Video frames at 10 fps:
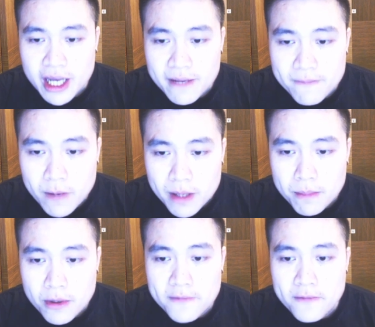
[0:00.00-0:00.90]
have
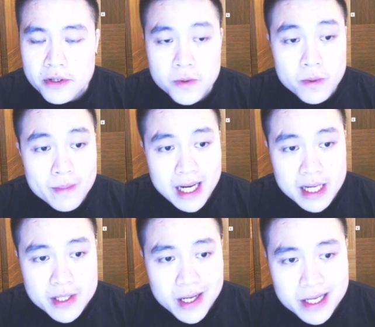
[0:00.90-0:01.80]
$1.42
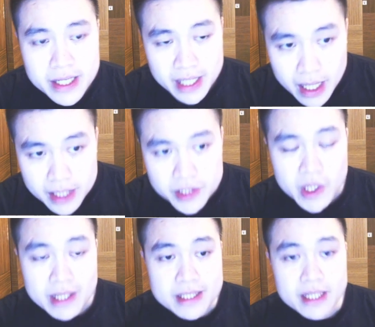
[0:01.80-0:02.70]
billion in cash
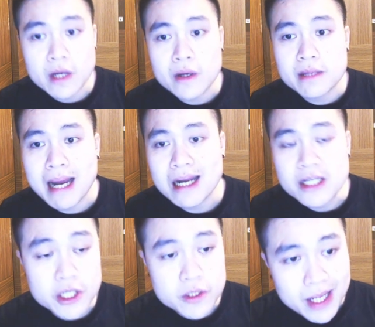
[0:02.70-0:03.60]
sitting on the
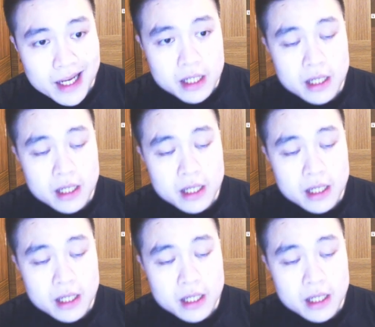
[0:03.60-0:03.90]
balance sheet today.